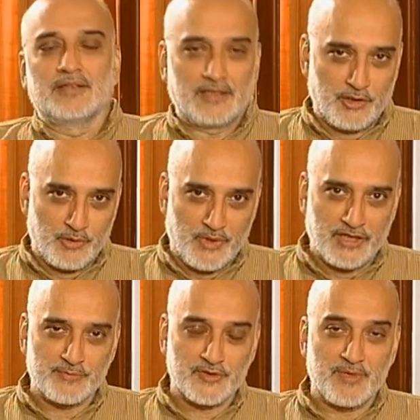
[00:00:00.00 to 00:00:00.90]
Hello and
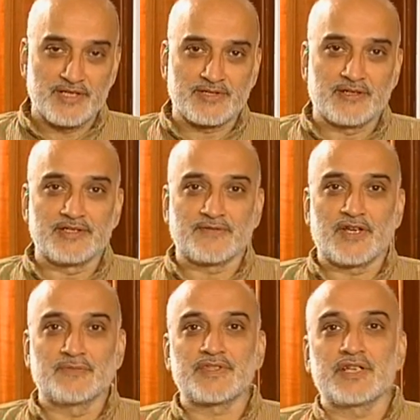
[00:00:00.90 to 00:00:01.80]
welcome to my series of
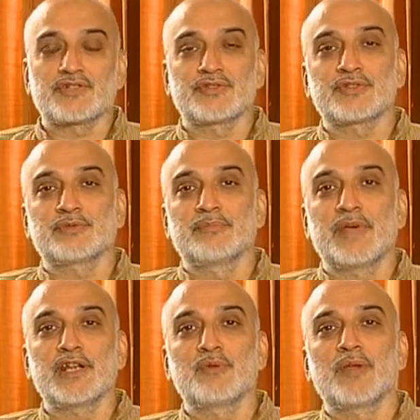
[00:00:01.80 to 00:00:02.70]
conversations with
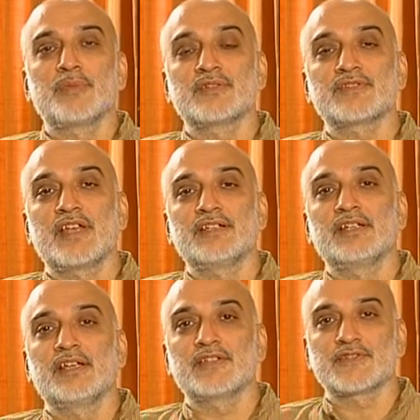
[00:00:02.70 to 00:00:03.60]
men and women whose
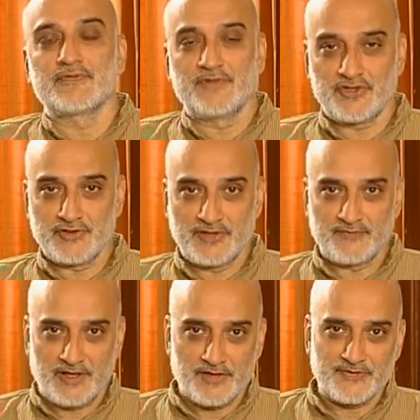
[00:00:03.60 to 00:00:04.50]
ideas, vision and
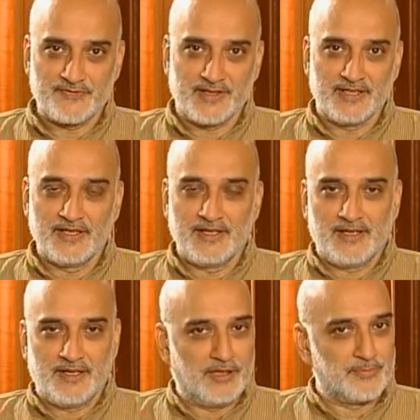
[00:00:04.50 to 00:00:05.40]
philosophy
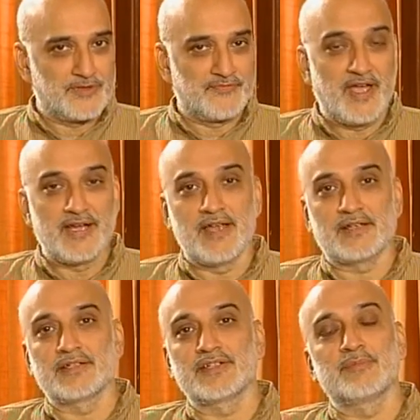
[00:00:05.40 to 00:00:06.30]
help define our
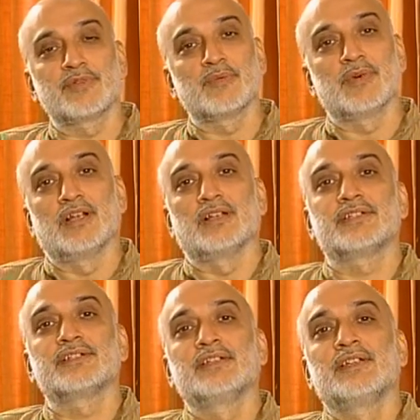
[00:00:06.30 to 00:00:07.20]
contemporary
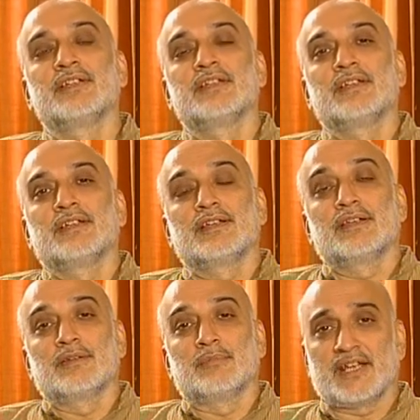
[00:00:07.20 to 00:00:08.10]
world.
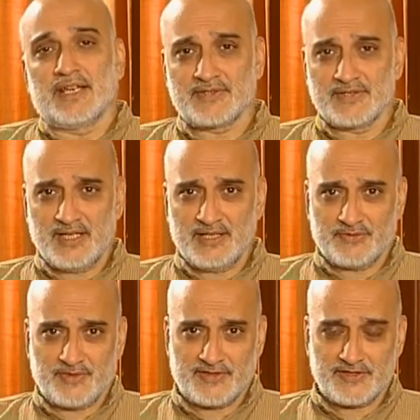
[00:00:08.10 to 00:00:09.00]
My guest today
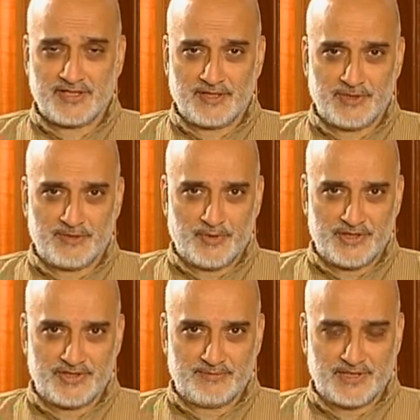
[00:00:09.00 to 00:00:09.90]
has recently been
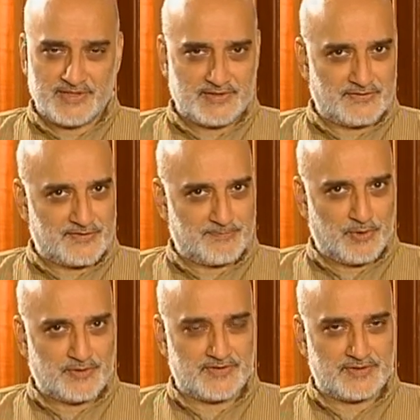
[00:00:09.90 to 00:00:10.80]
appointed Minister of
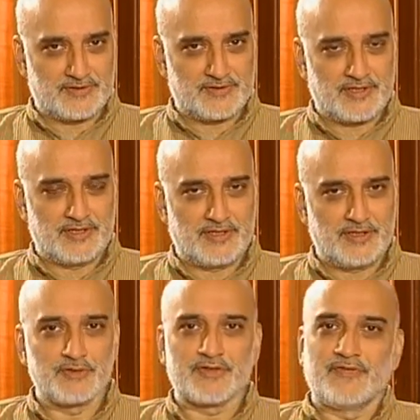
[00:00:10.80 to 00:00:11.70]
Sports and
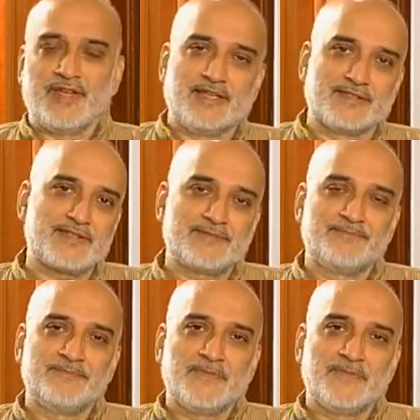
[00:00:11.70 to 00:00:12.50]
Youth Affairs.